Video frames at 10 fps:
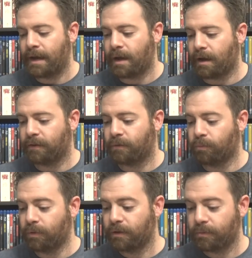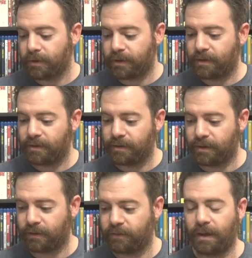Uh, so really, really
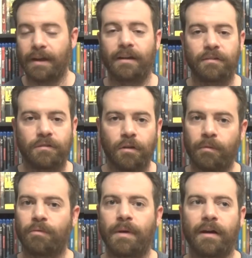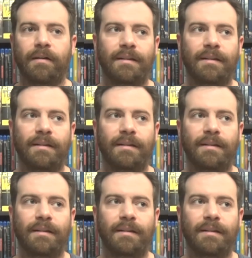exciting, so much better.